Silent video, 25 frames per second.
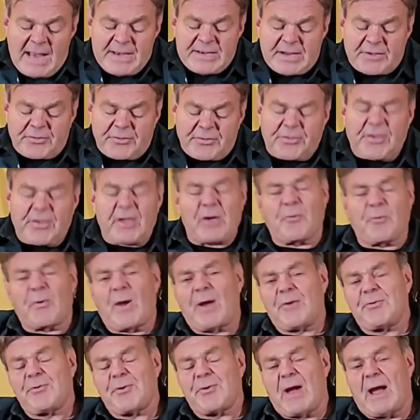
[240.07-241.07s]
Another thing
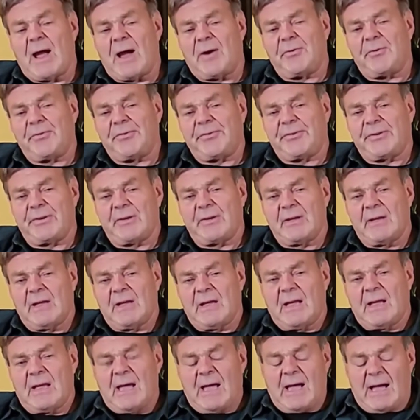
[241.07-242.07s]
around your house,
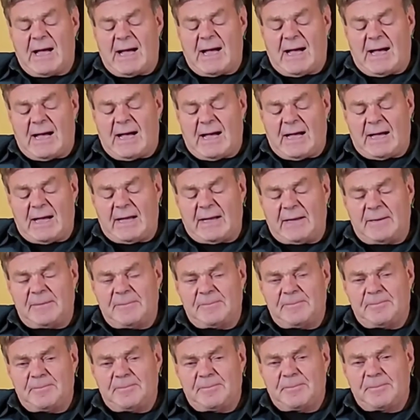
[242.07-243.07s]
uh,
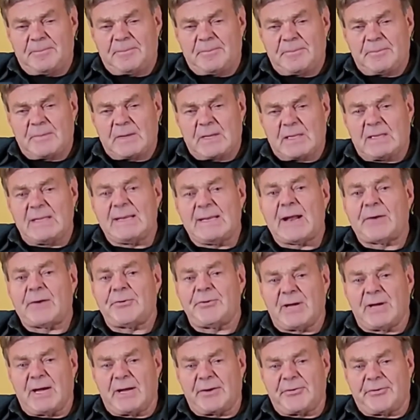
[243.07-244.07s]
clean out
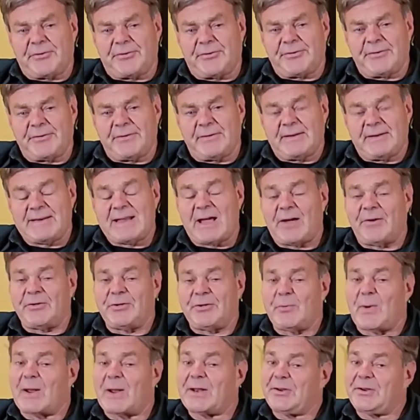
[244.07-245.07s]
your gutters. Now,
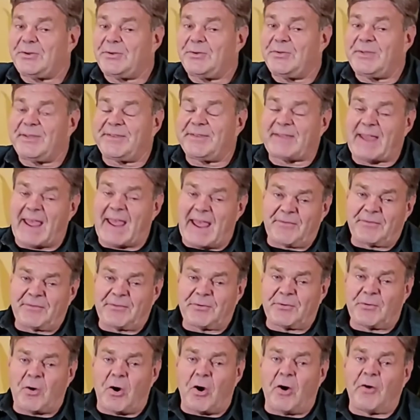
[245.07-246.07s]
you want to do this
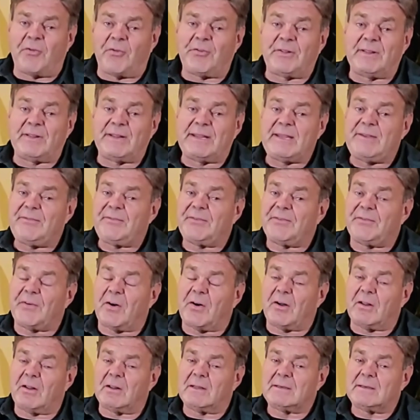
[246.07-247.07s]
after all the leaves
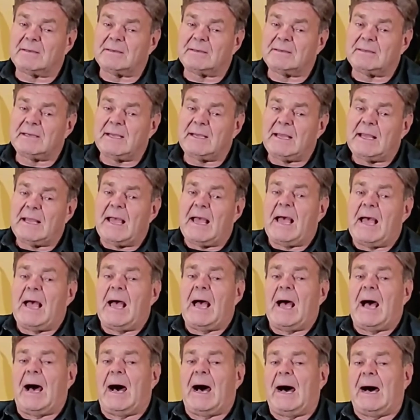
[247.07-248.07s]
fall.
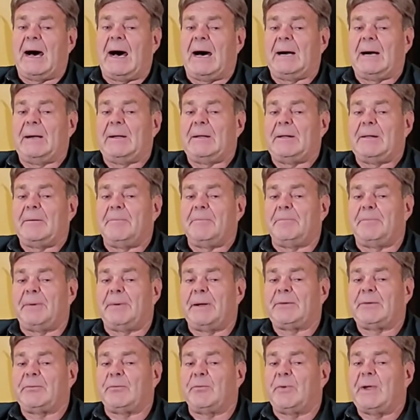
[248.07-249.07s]
Uh,
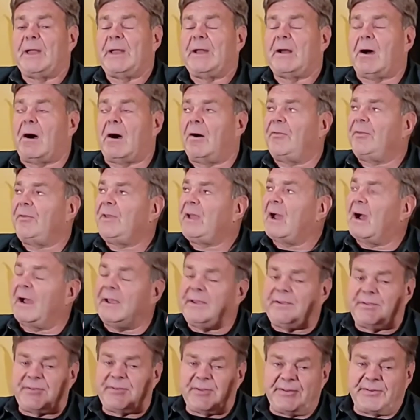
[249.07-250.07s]
but when all the
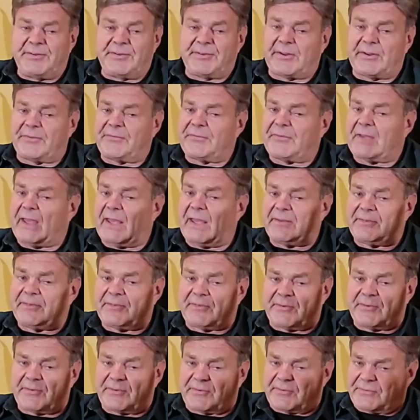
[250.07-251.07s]
ice and stuff
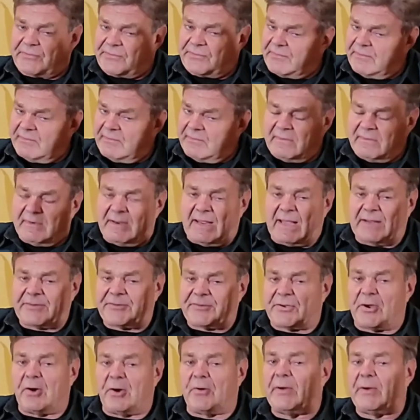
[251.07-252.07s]
gets
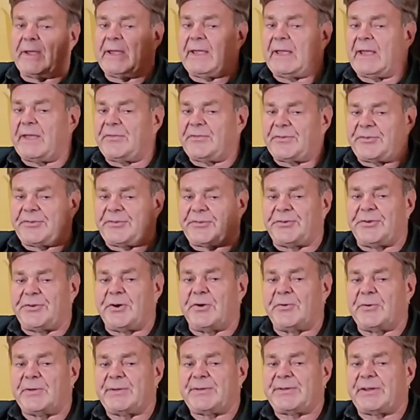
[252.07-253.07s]
gets going and the
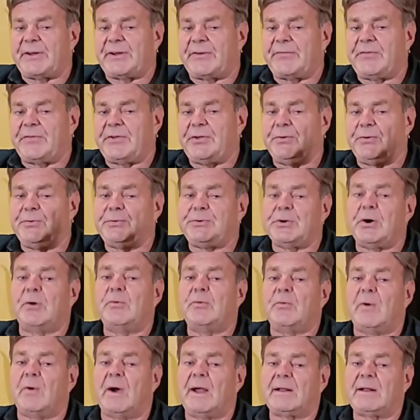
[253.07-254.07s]
snow and stuff, you
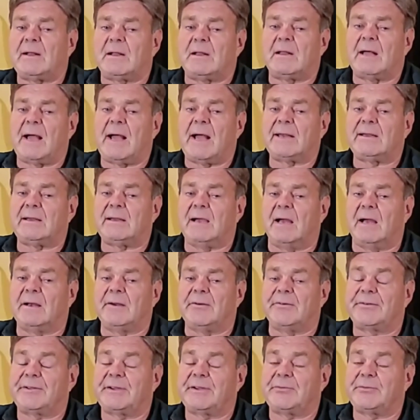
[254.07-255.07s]
don't want clogged
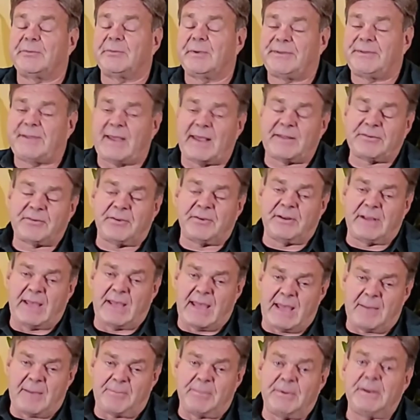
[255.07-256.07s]
gutters because what's that's going to
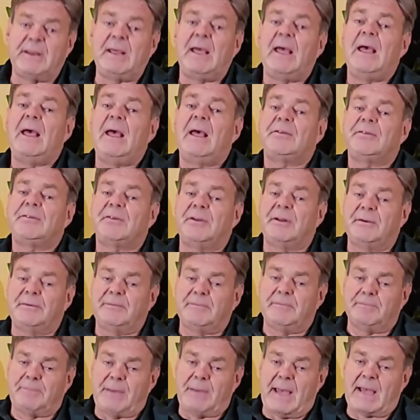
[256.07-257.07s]
happen? It's going
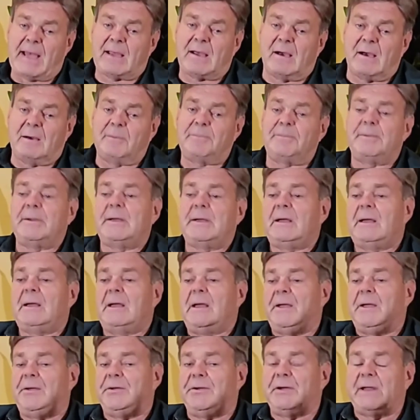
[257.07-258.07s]
to back up.
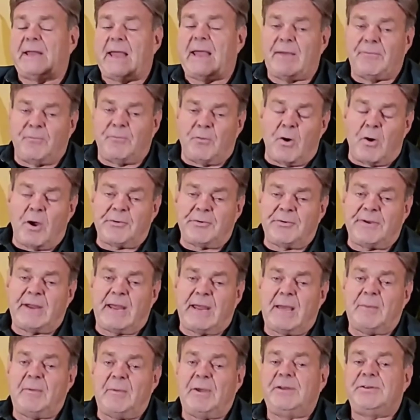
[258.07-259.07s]
You're going to have water
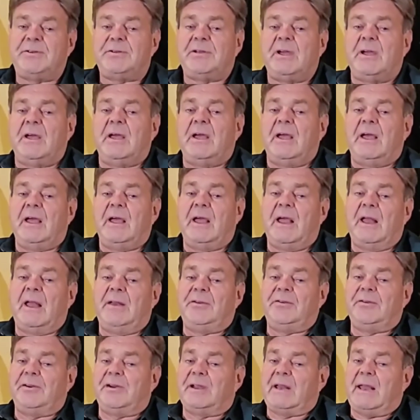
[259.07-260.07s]
damage,
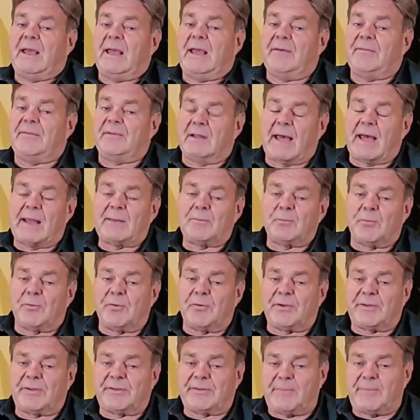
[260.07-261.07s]
and you're going to have a lot
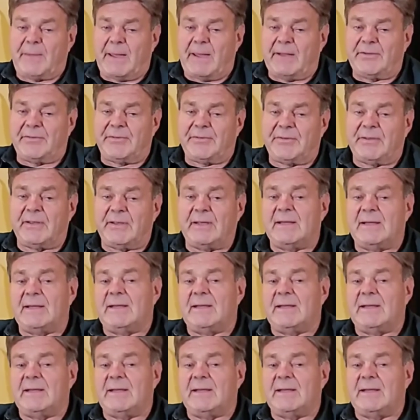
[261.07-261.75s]
more expense.